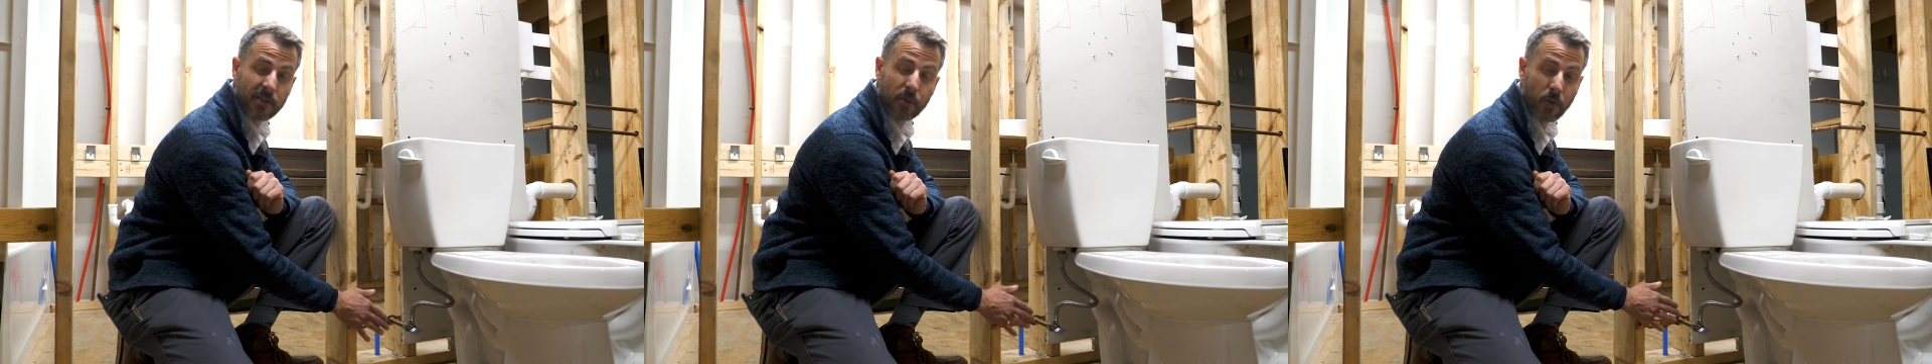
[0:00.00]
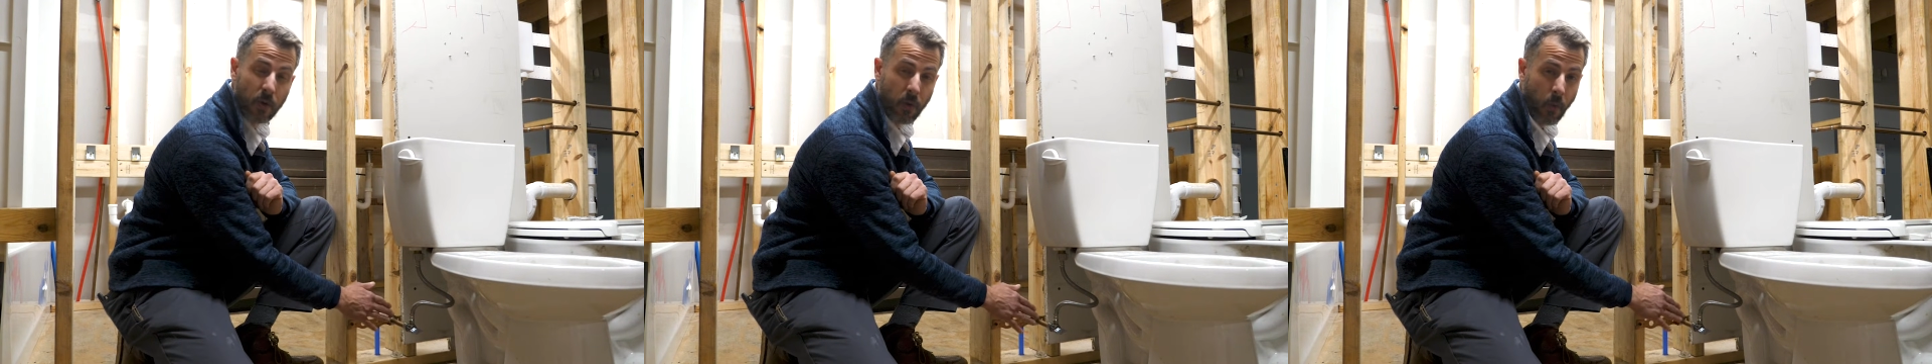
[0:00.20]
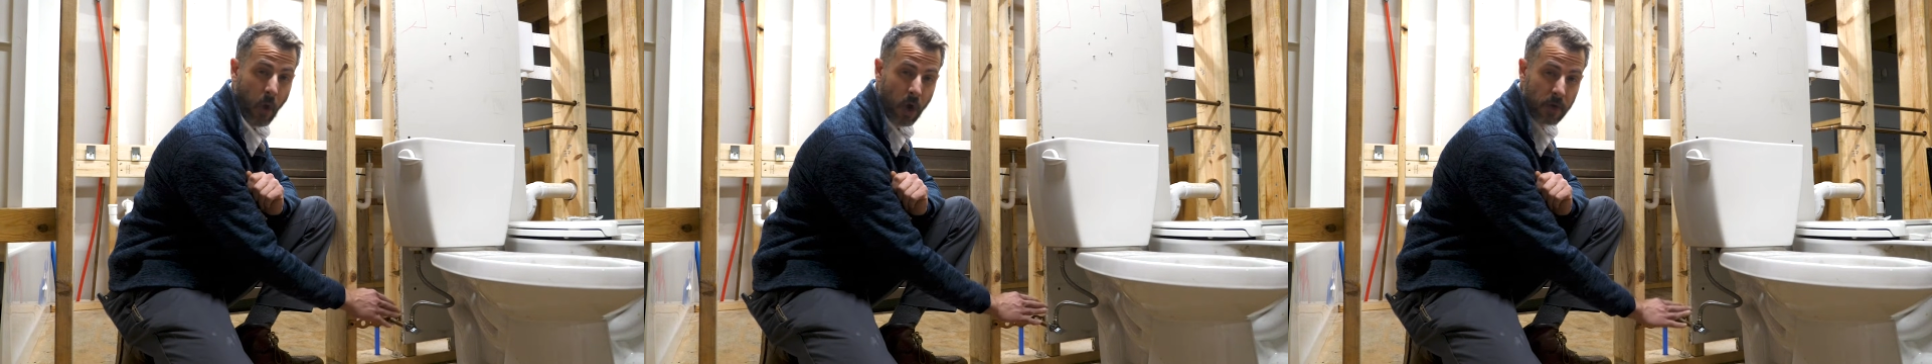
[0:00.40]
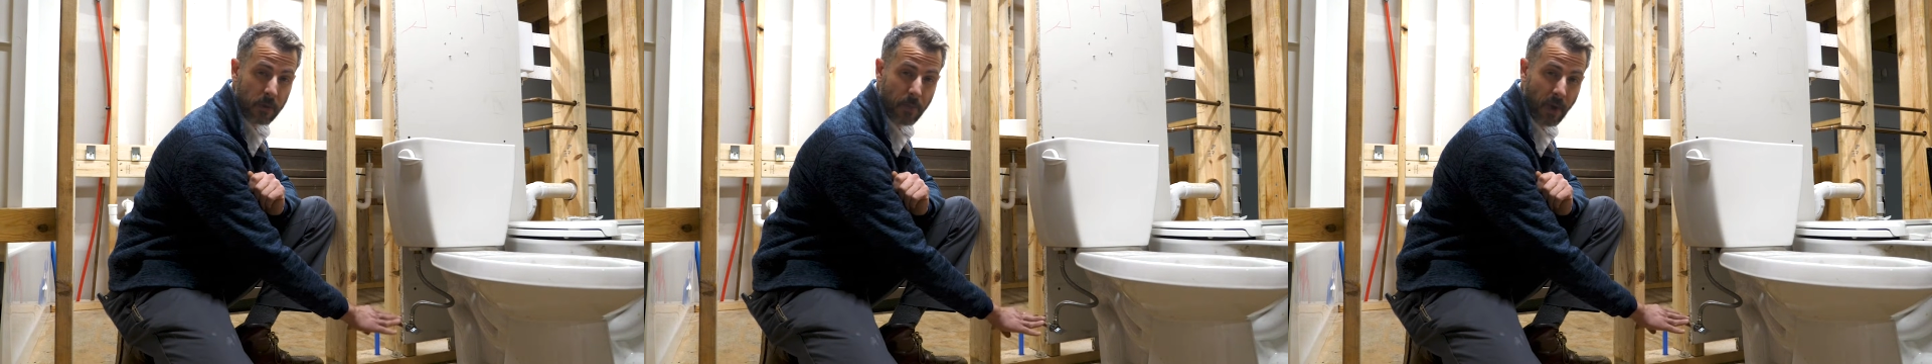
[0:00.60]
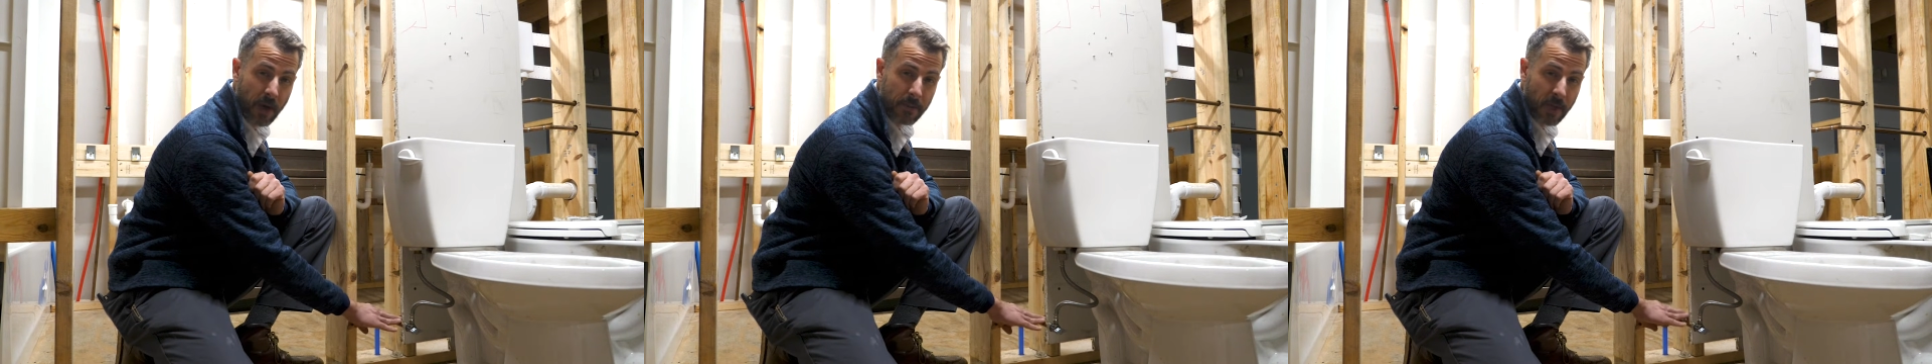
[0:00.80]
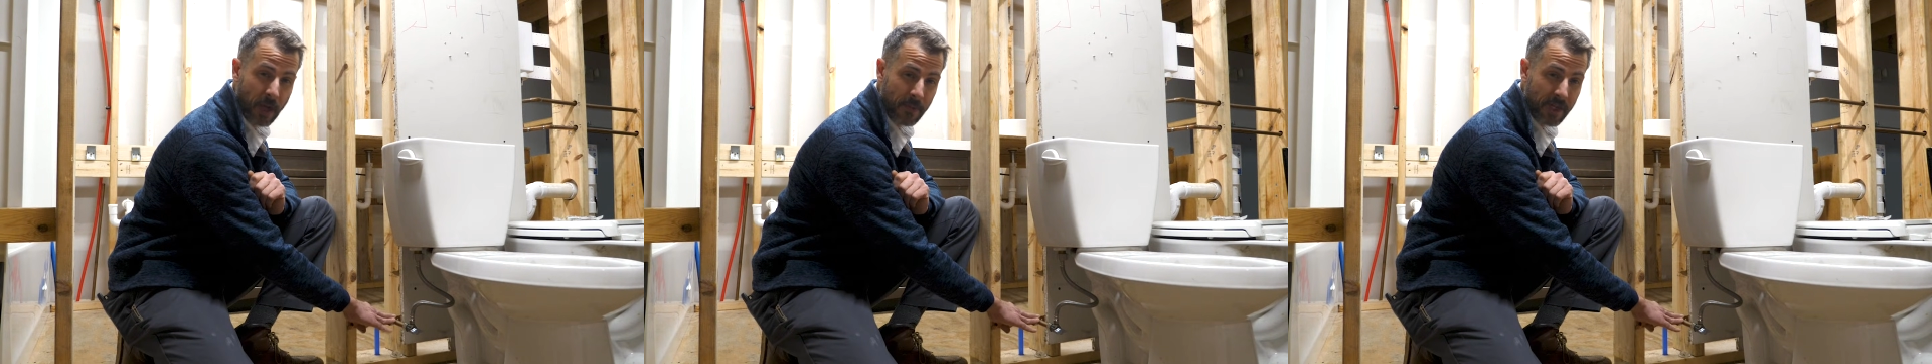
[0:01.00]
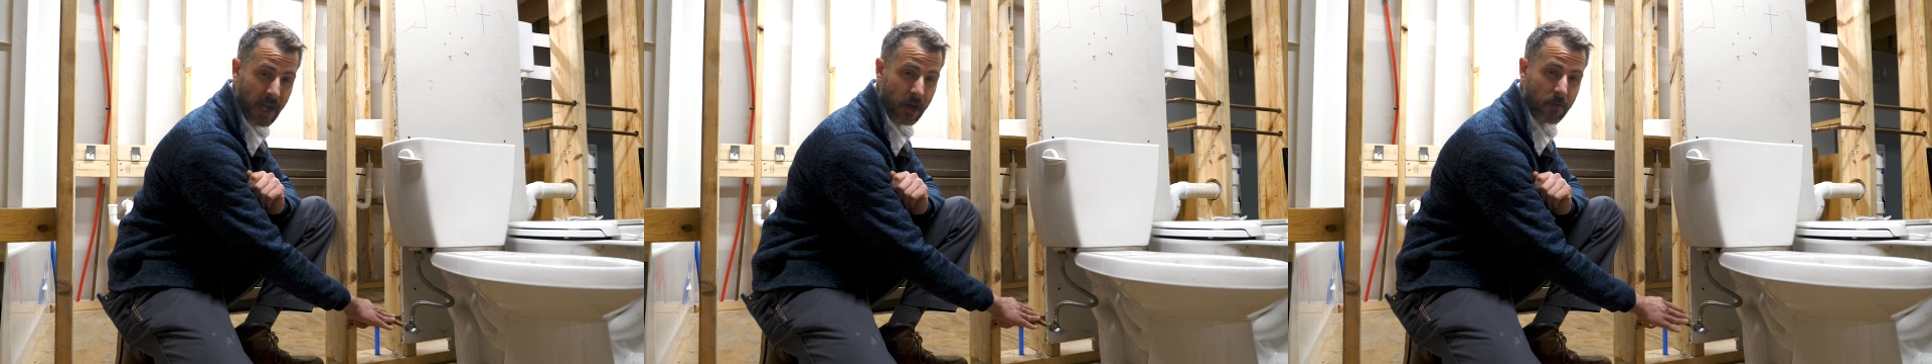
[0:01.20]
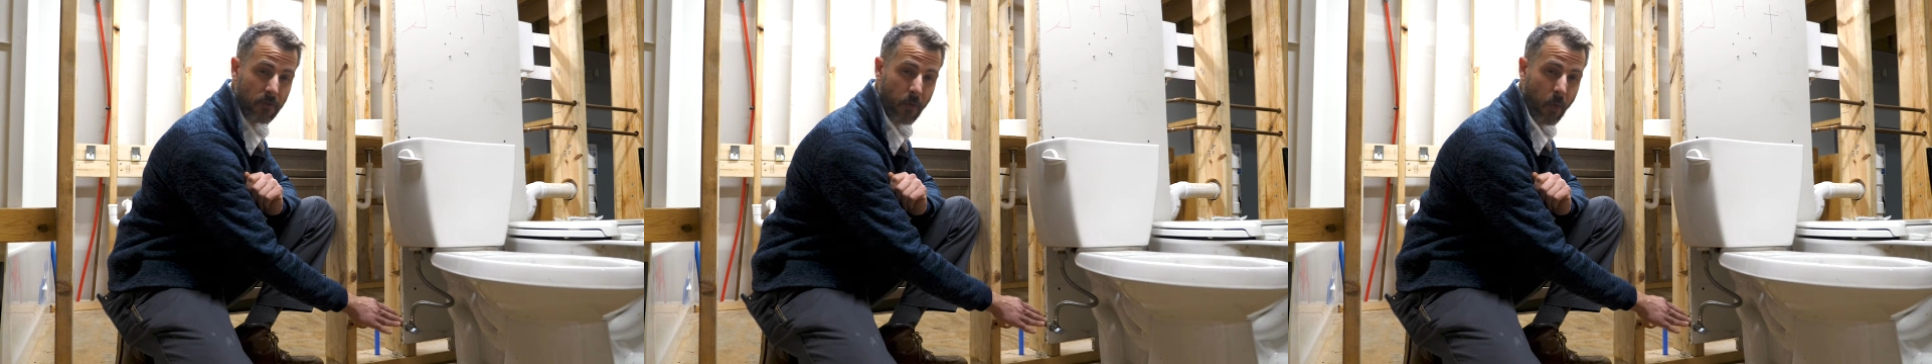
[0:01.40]
to a water pipe coming
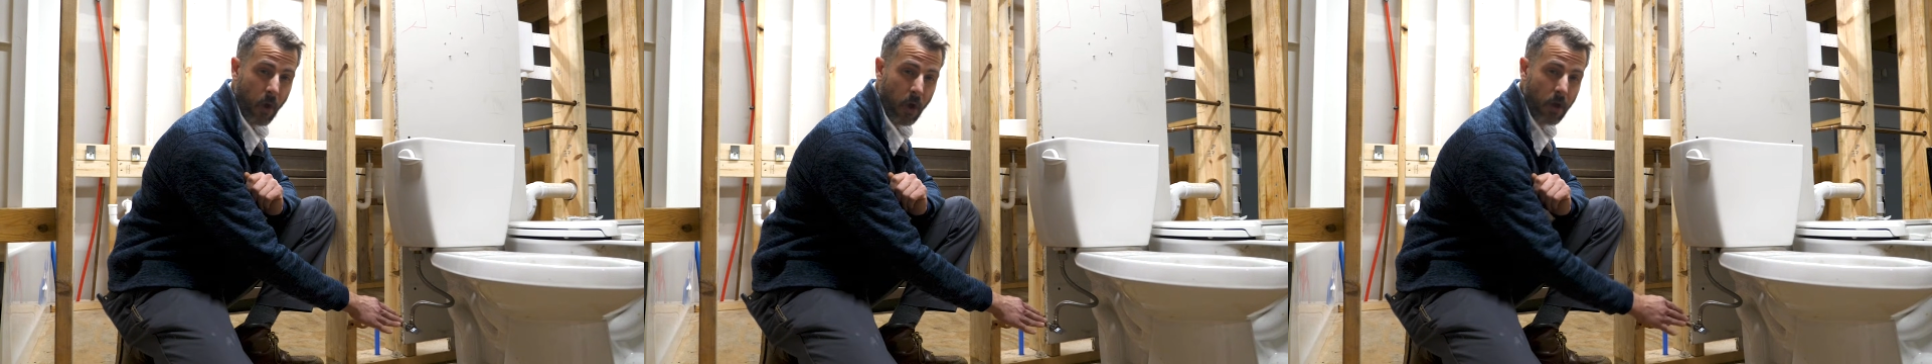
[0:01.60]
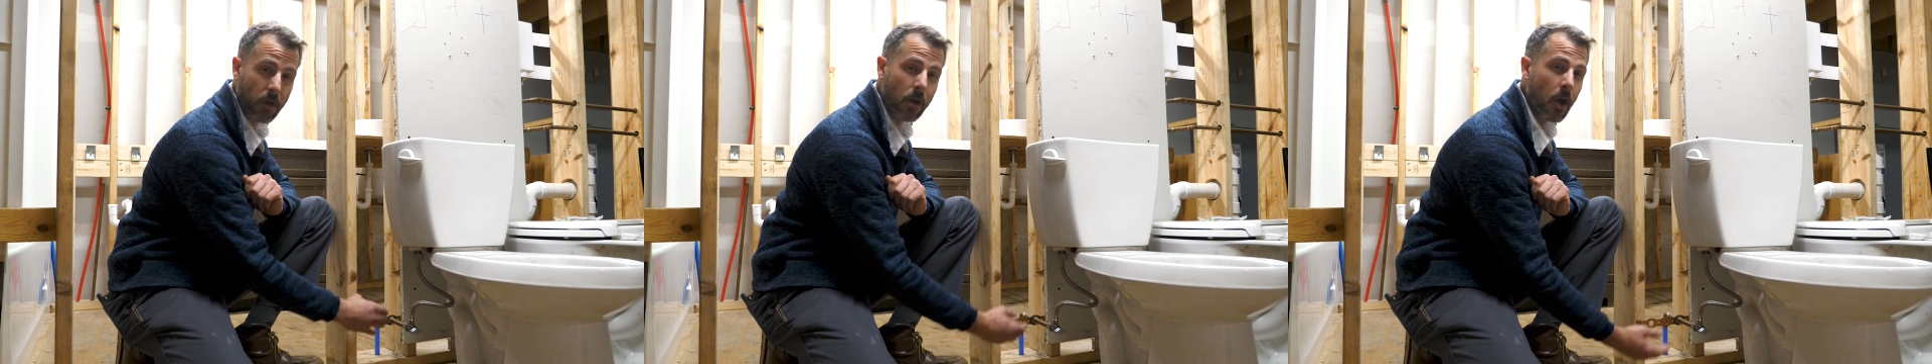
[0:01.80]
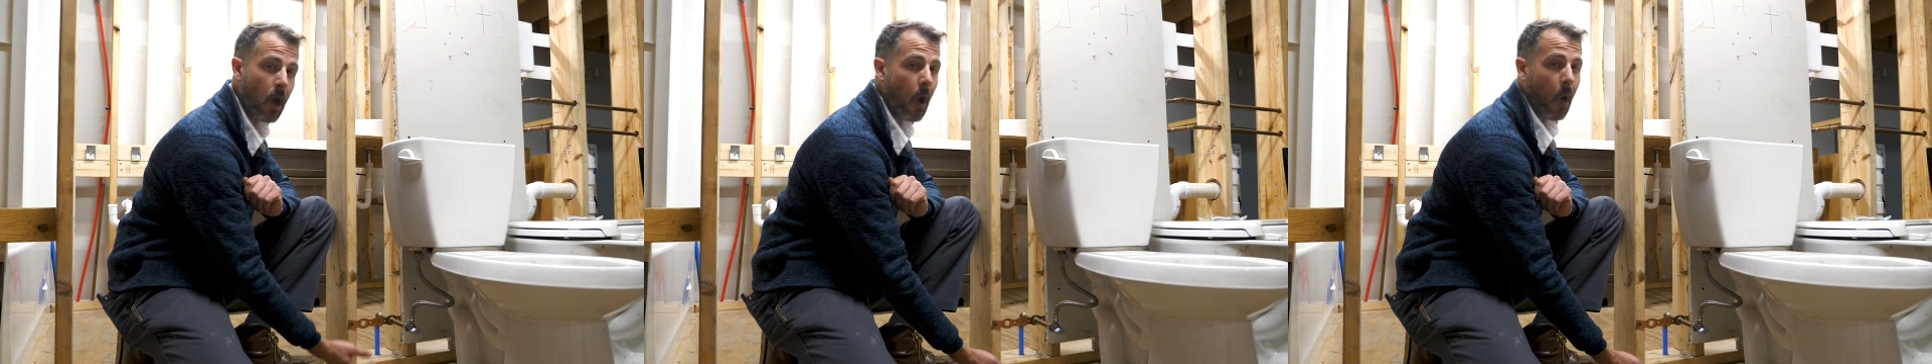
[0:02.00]
out of a wall